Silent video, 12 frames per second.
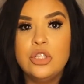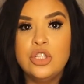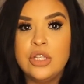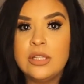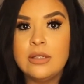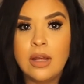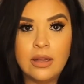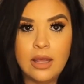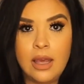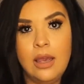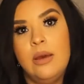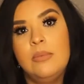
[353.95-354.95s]
just not the
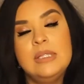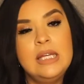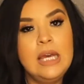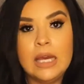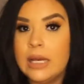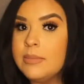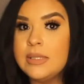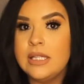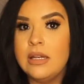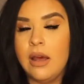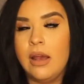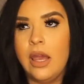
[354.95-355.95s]
hiccups. The hiccups
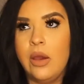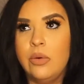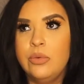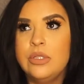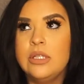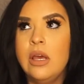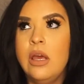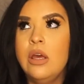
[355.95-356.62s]
did not count.